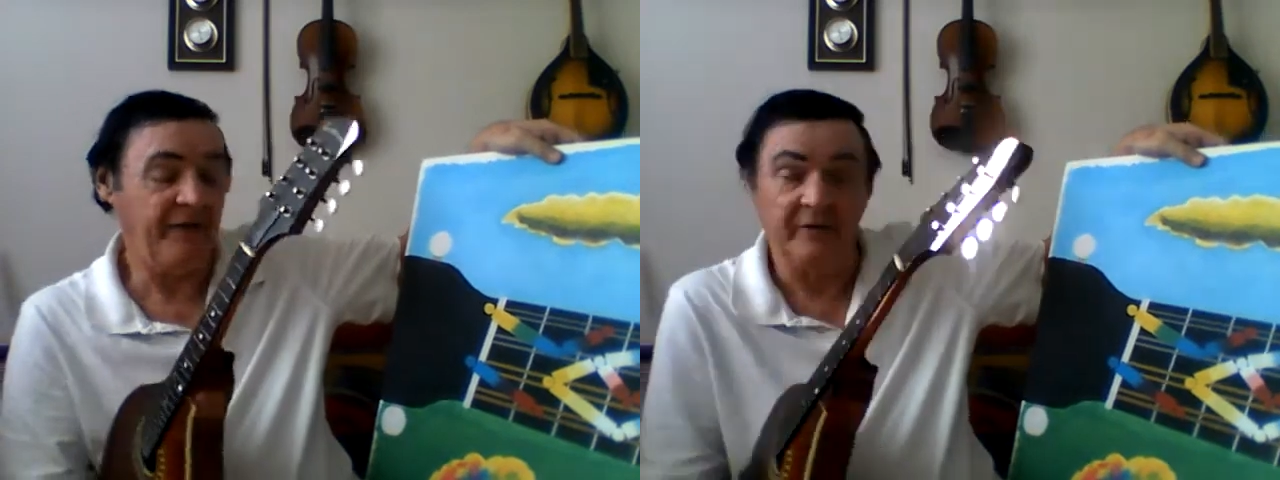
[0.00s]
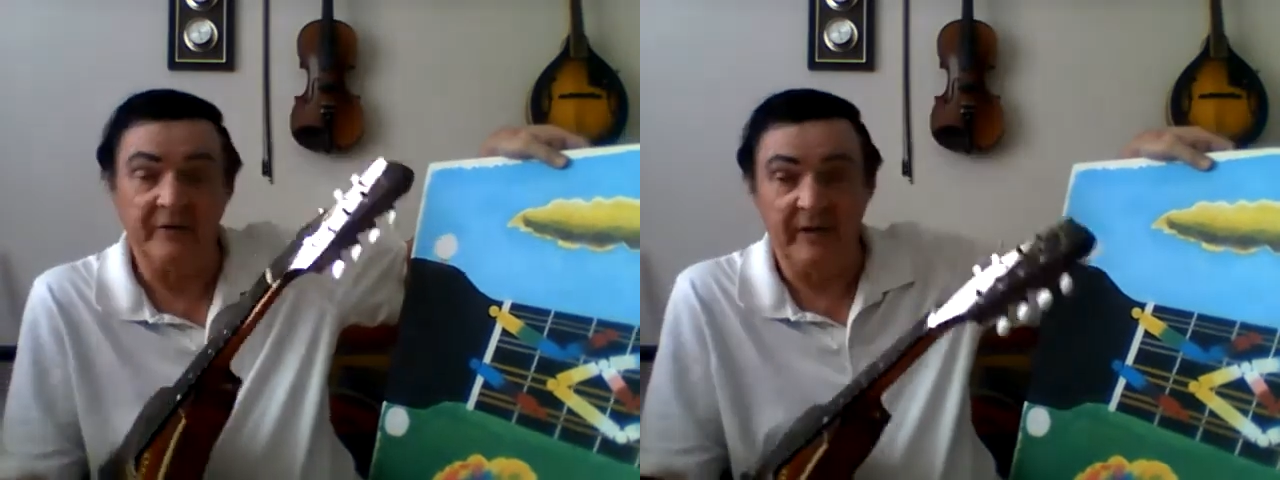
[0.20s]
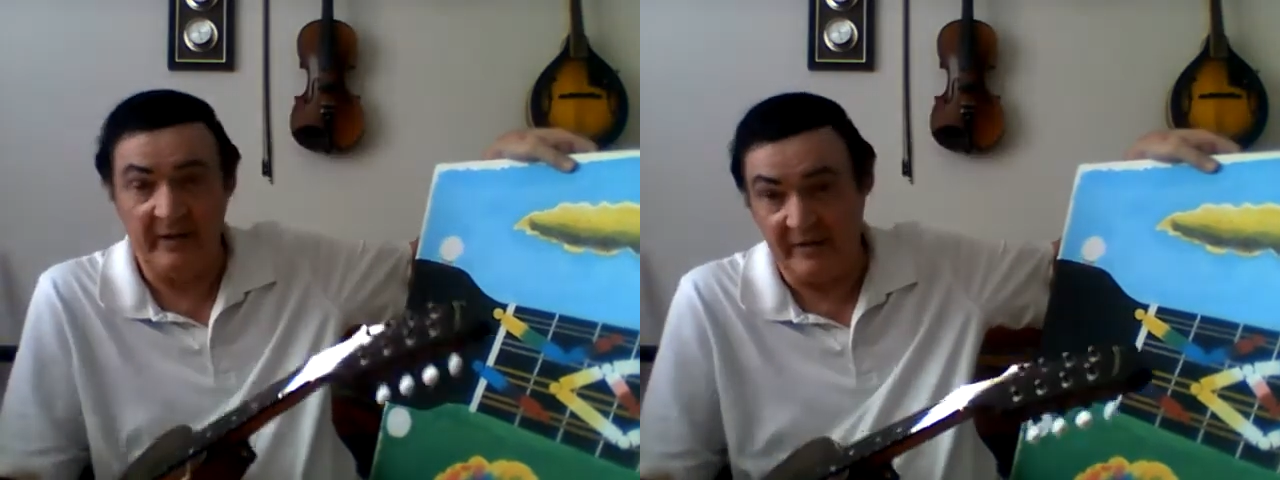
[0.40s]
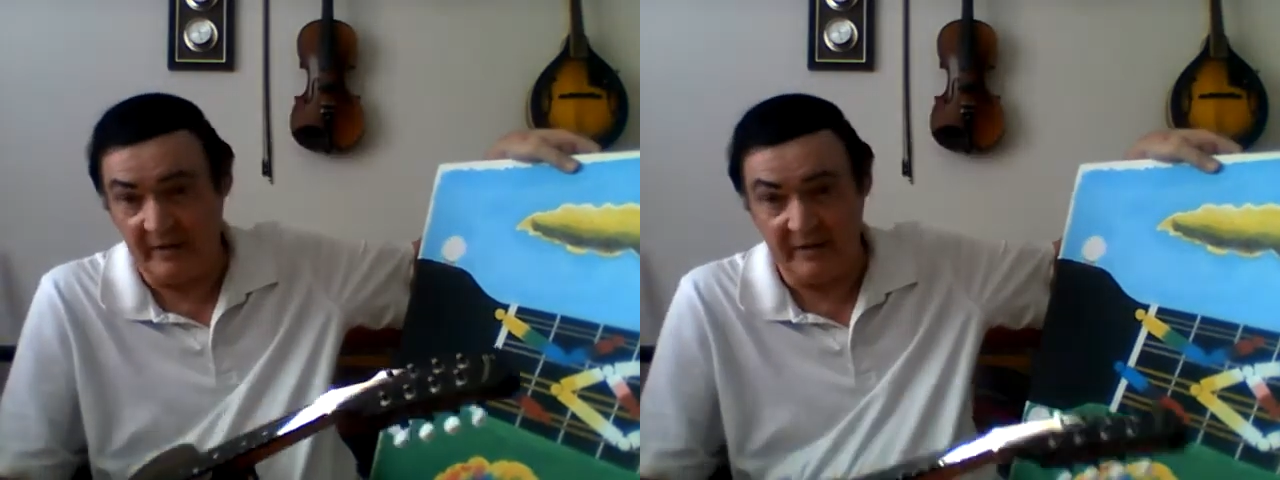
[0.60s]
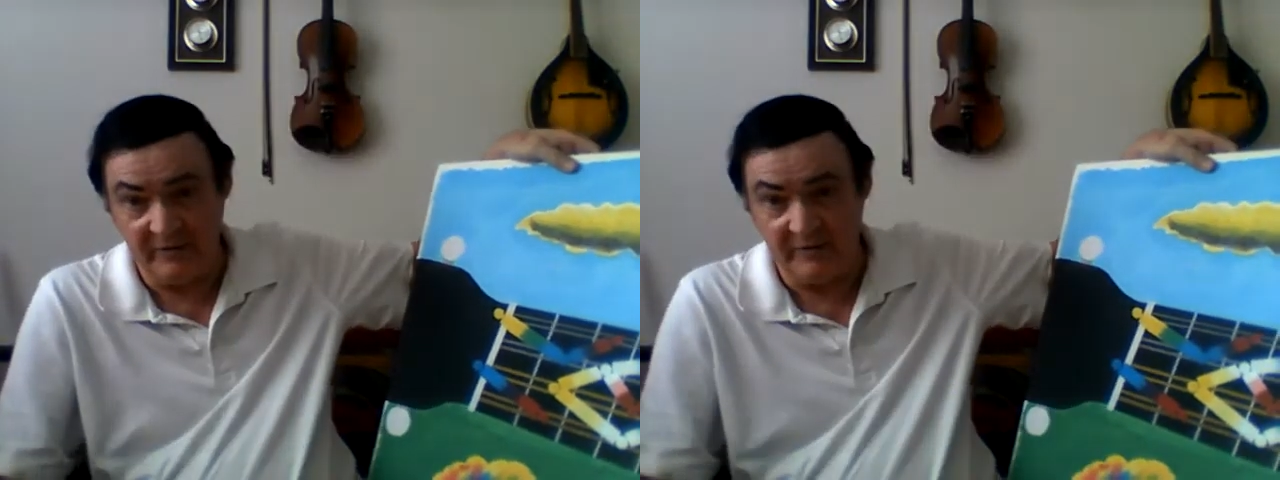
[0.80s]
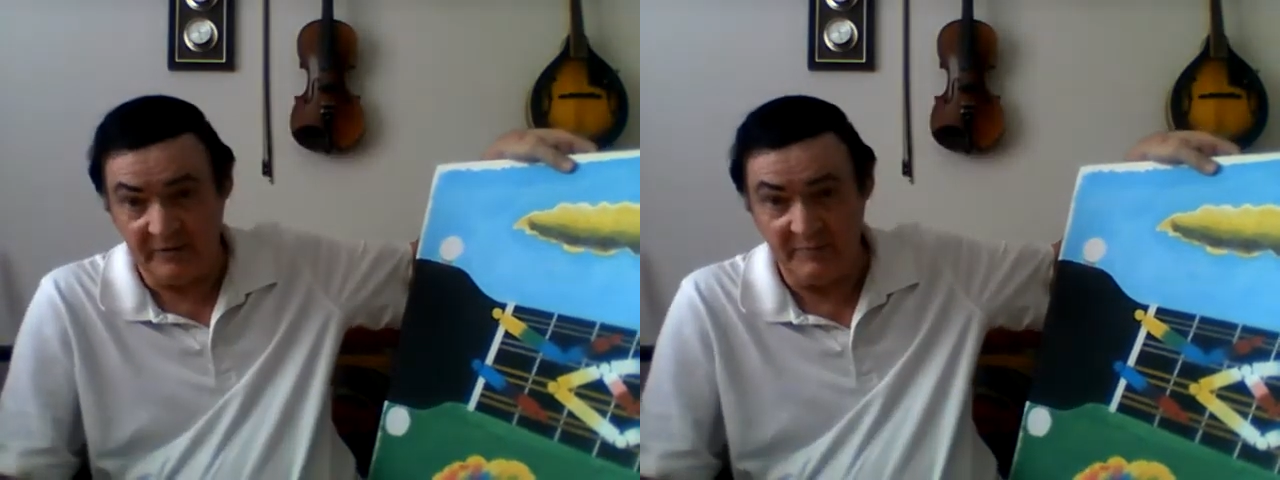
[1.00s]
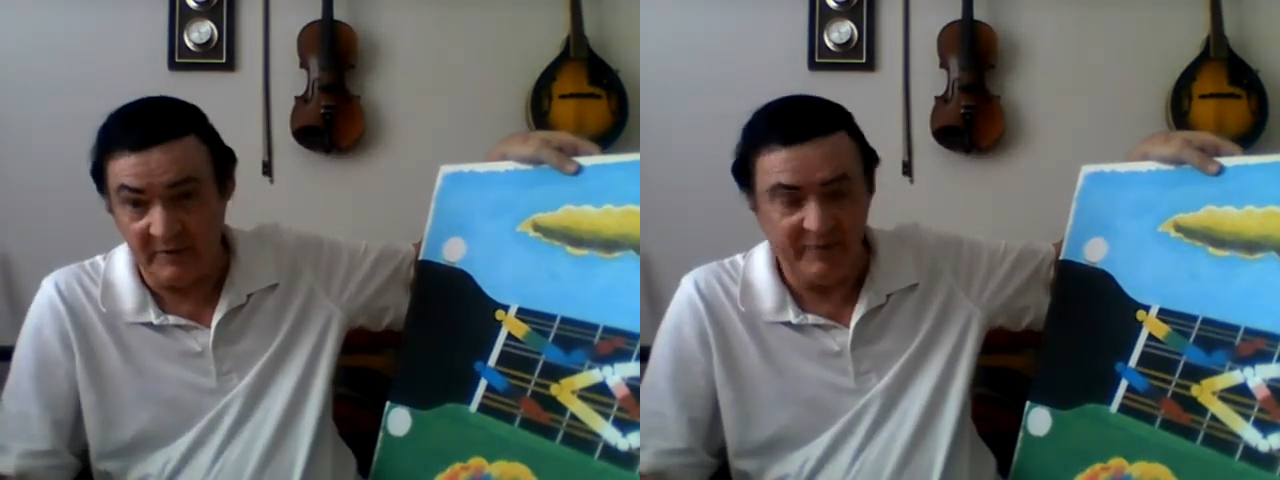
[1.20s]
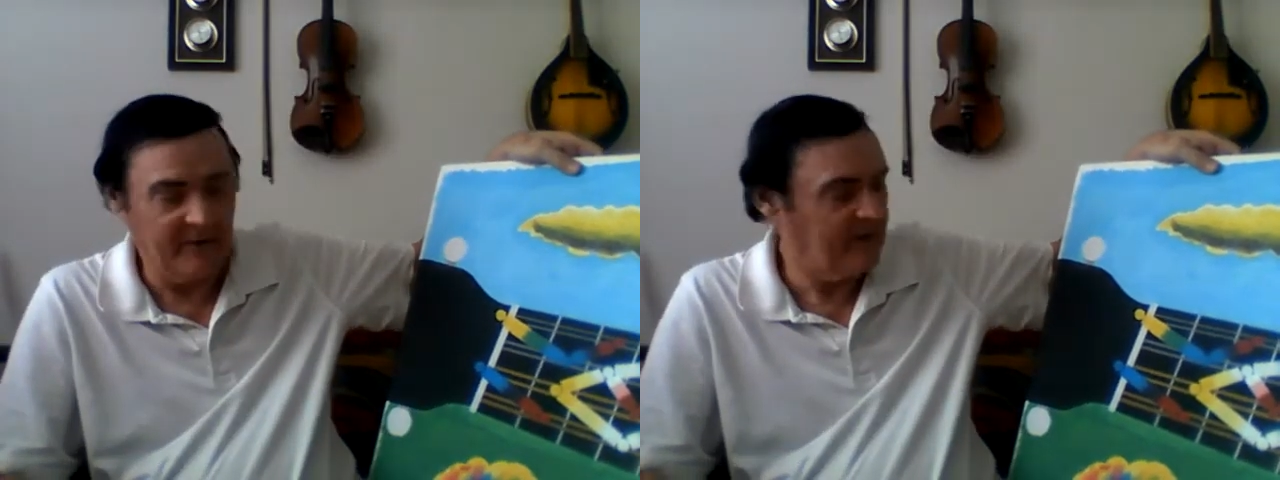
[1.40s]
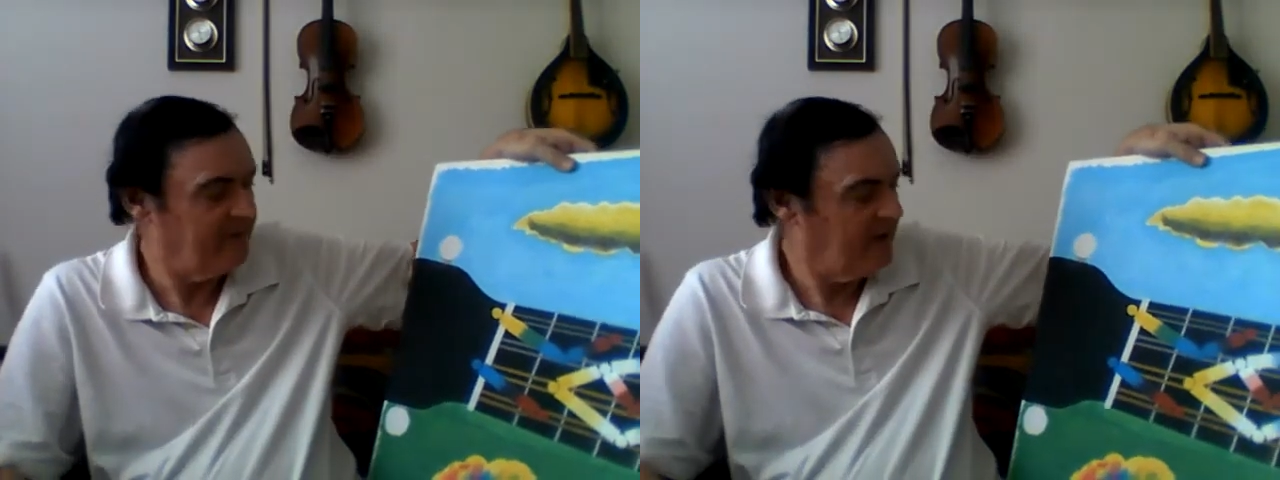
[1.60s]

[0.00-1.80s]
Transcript: third hand, I could do this much better.